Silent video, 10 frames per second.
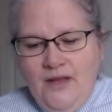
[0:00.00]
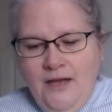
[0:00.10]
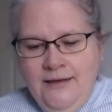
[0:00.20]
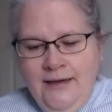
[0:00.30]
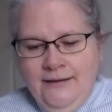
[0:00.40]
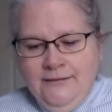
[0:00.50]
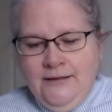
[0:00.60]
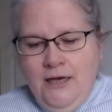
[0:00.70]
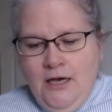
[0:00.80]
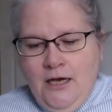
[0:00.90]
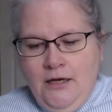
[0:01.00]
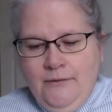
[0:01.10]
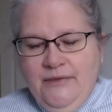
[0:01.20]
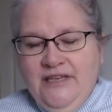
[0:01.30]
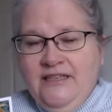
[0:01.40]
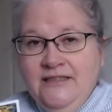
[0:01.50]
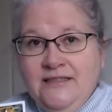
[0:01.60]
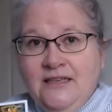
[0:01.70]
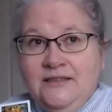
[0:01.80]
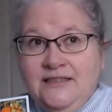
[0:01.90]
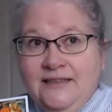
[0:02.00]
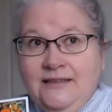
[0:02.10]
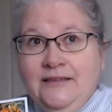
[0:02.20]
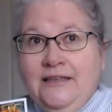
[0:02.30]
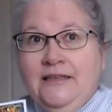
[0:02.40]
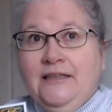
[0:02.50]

Yeah, it is unsettling.